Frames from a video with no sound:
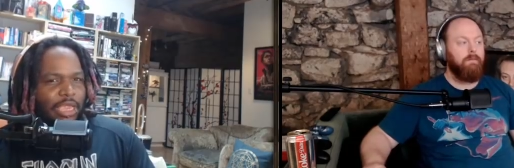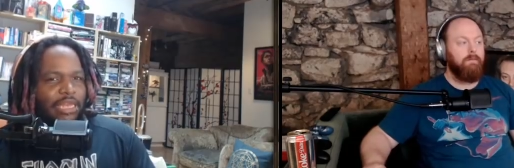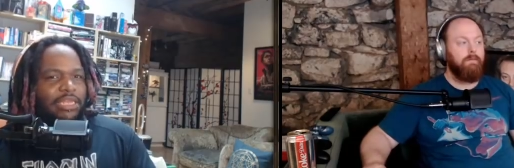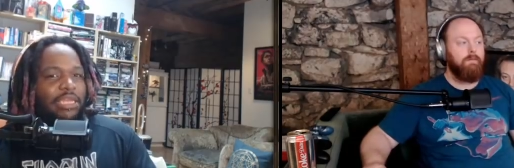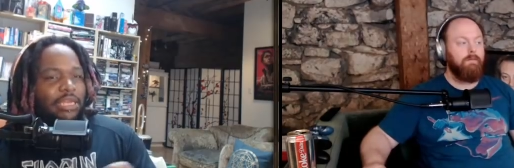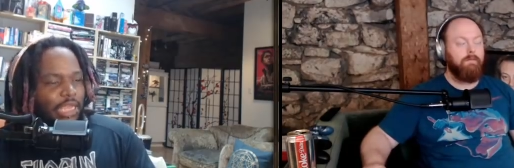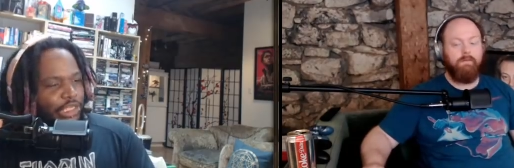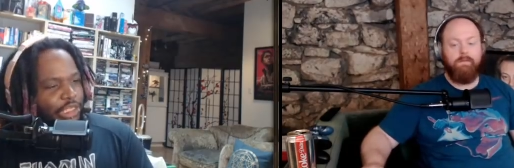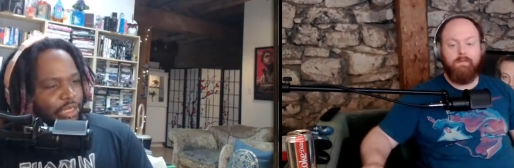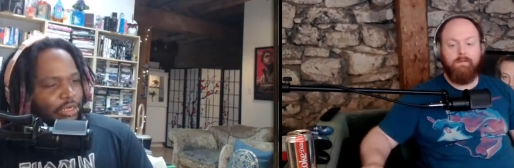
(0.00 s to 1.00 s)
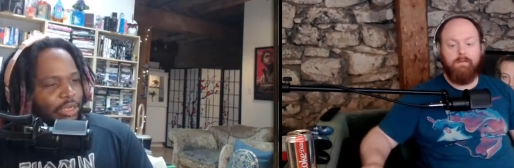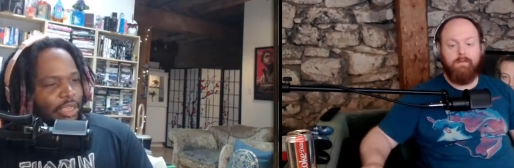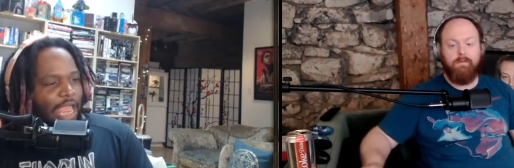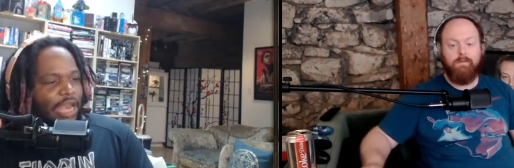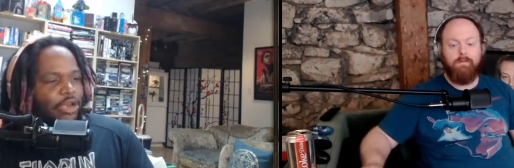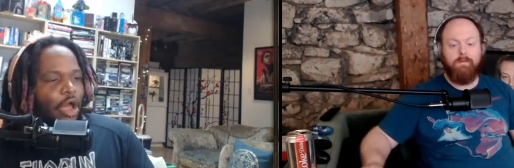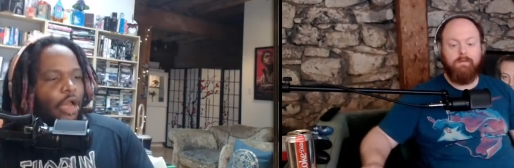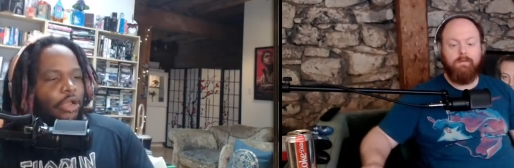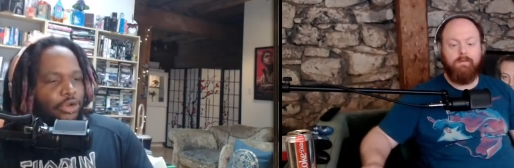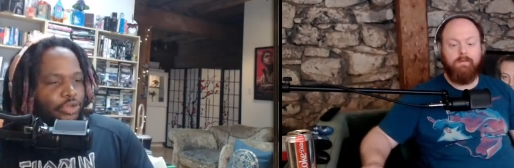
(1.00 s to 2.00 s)
Speaker 1: indignation at
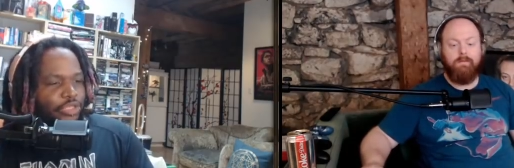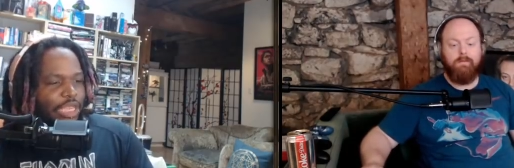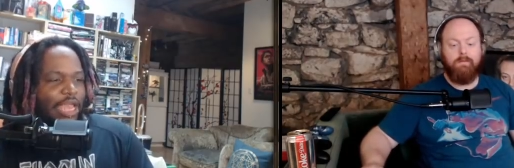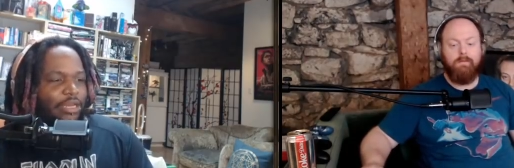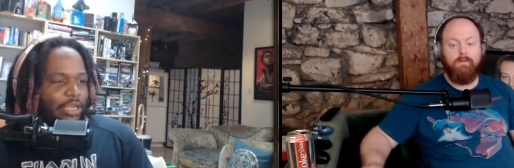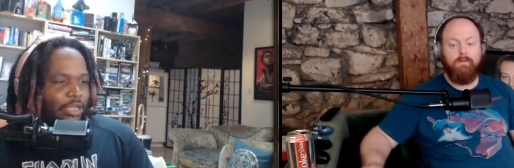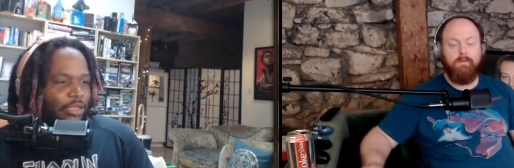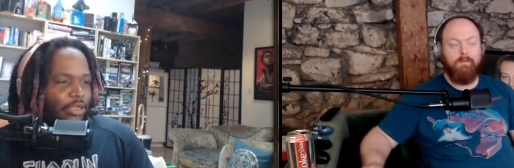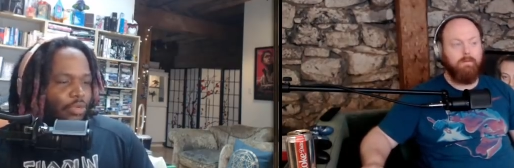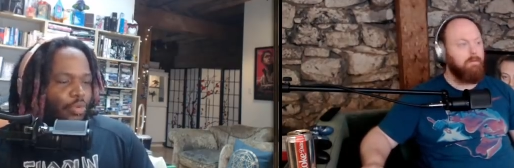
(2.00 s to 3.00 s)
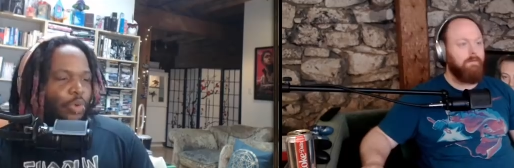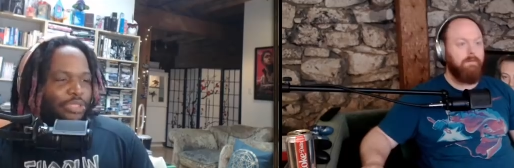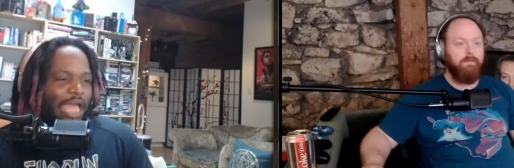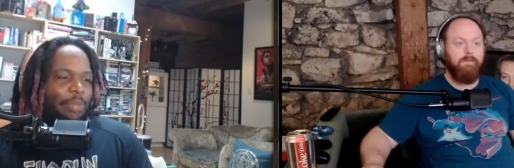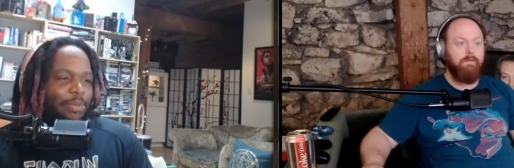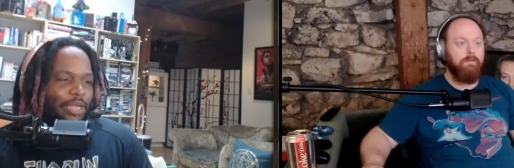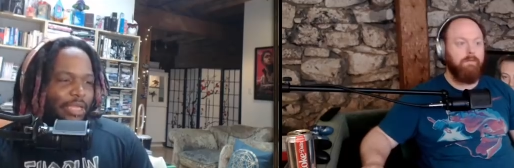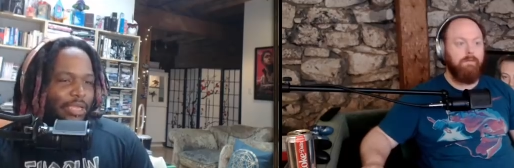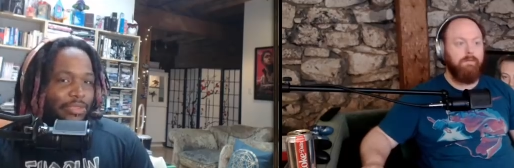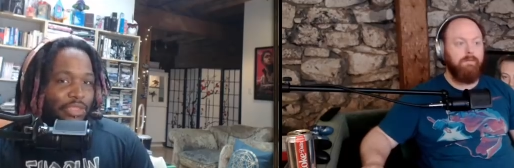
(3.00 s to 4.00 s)
not understanding what was
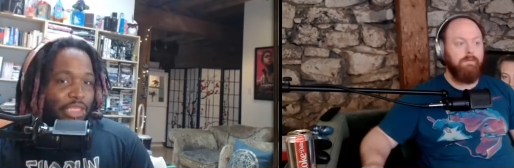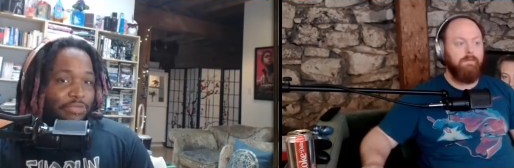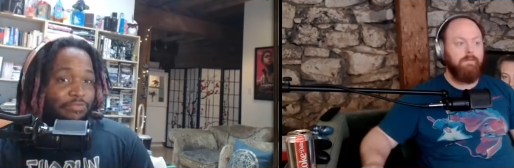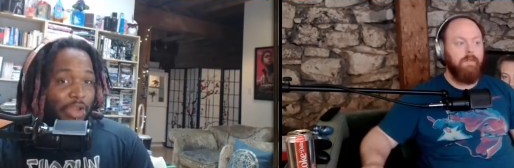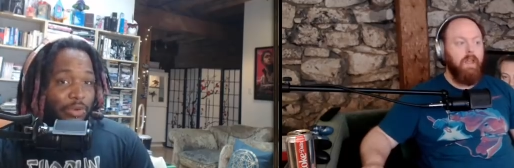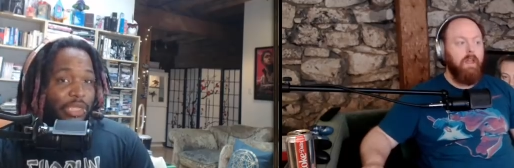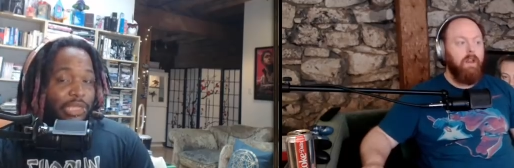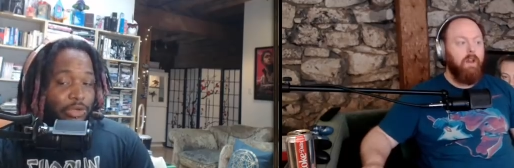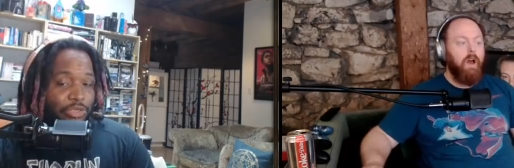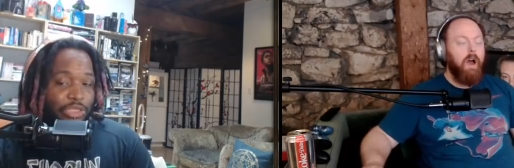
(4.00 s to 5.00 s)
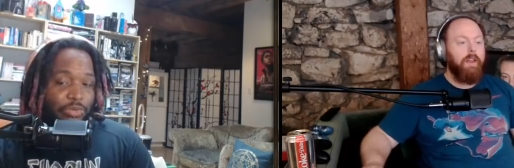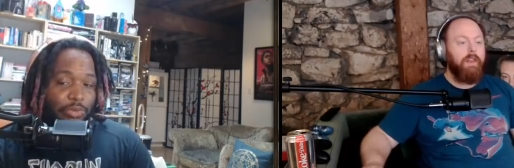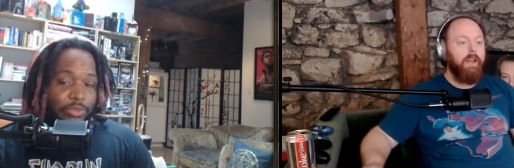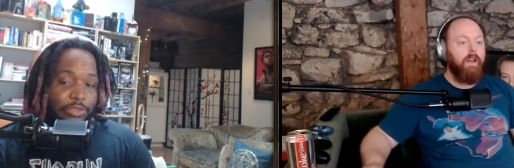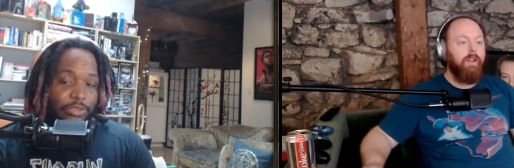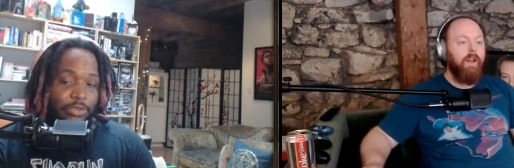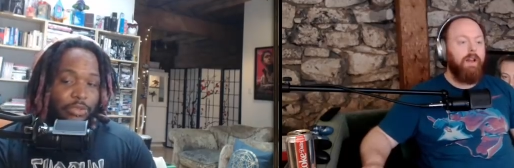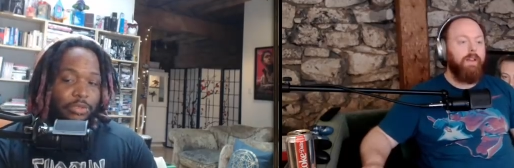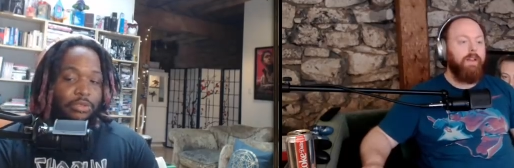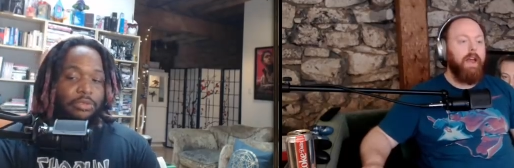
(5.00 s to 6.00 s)
happening in these very clear. I
Speaker 2: think a
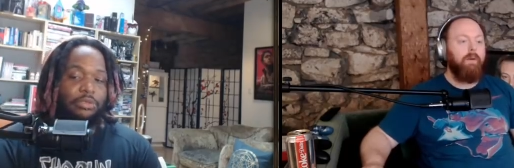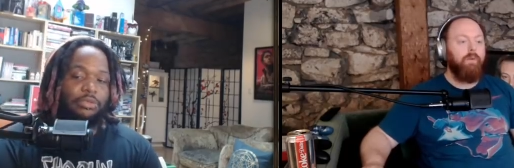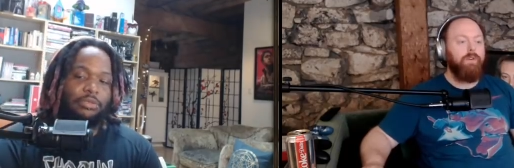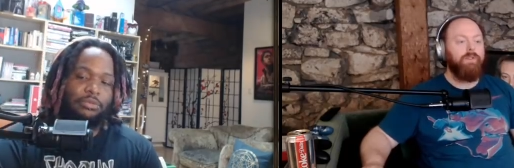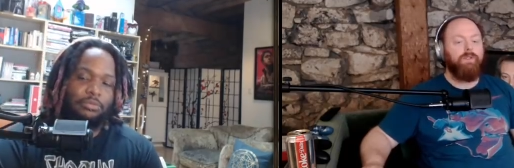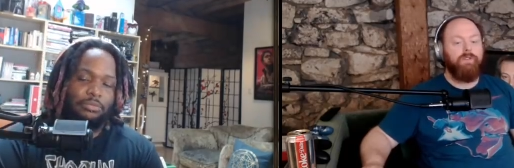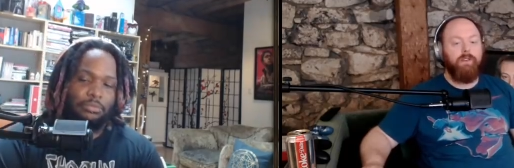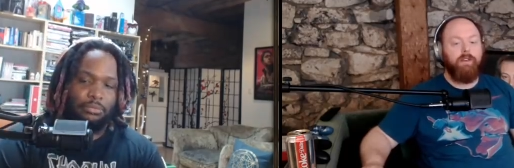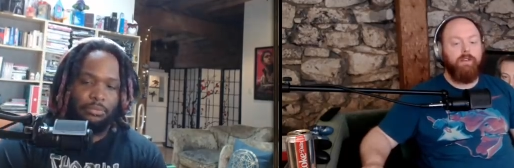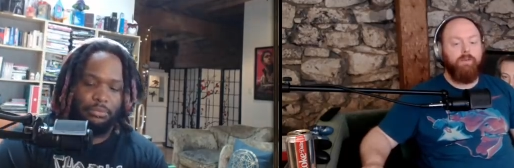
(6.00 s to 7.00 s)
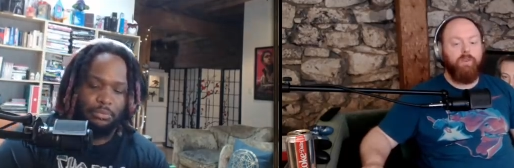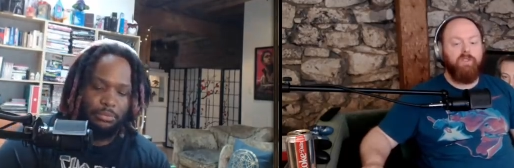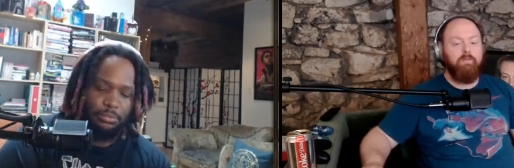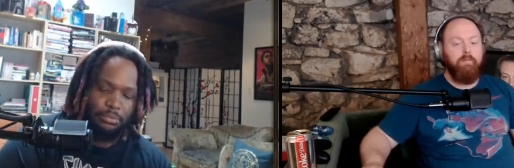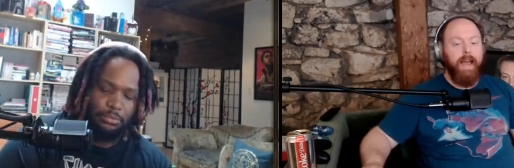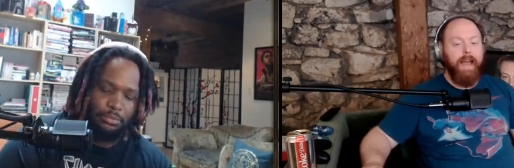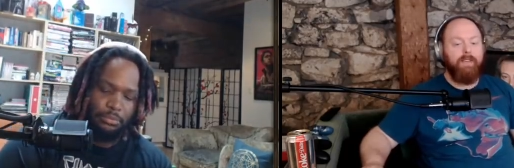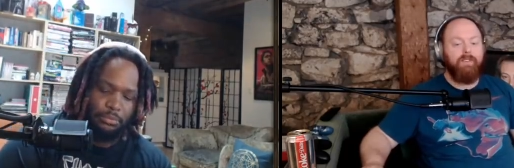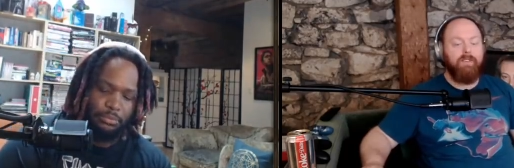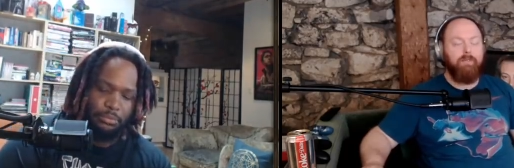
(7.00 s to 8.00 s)
lot of that was was
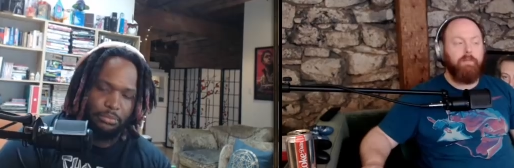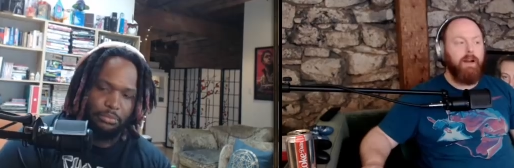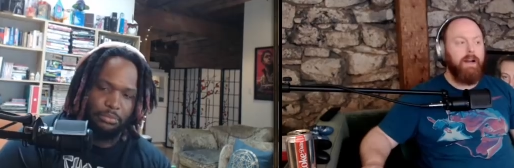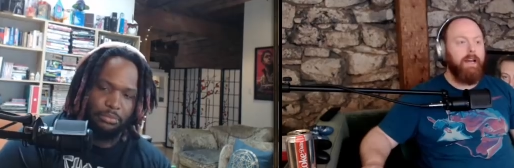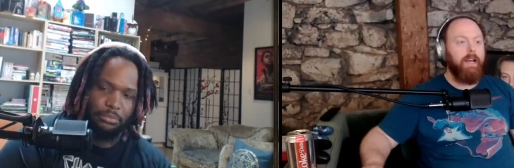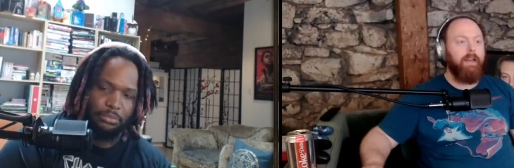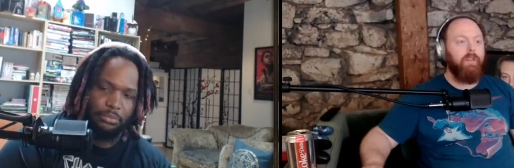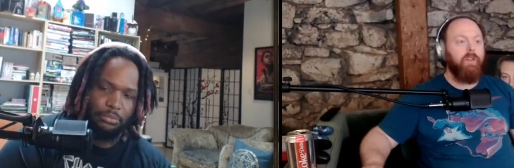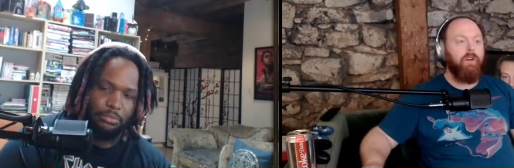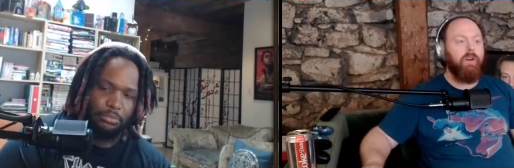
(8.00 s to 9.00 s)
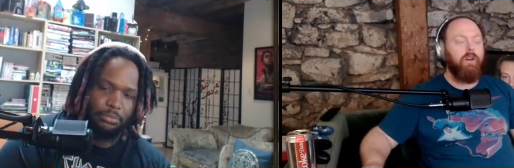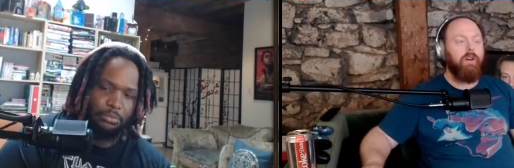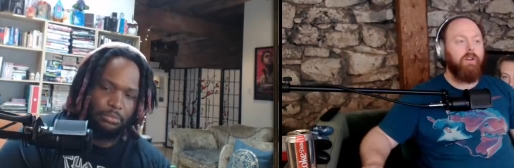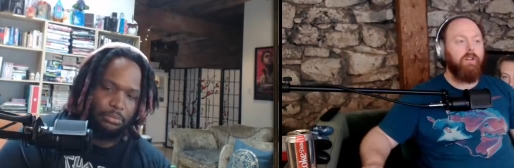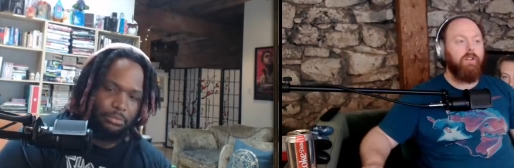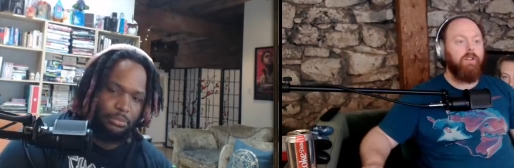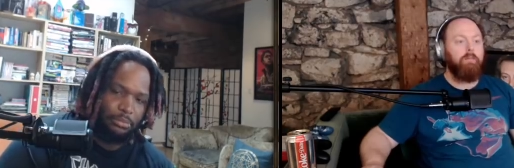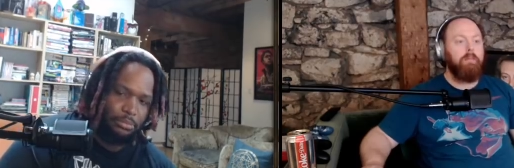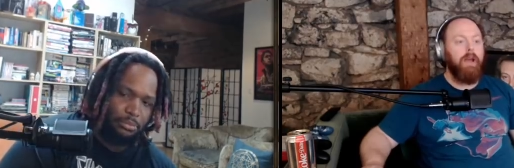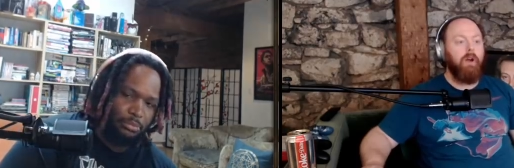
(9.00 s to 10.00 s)
masked by the the
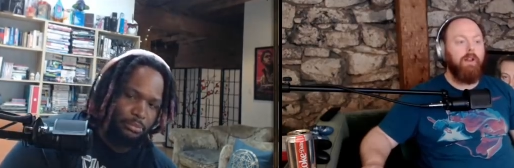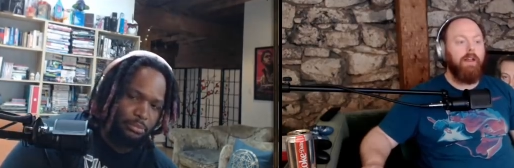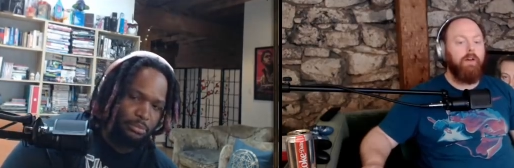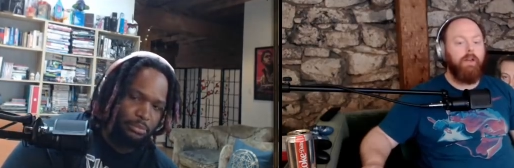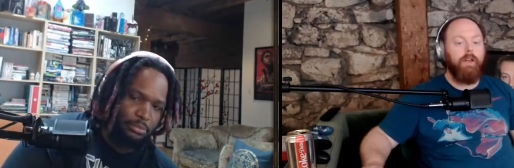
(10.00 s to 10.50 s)
parallel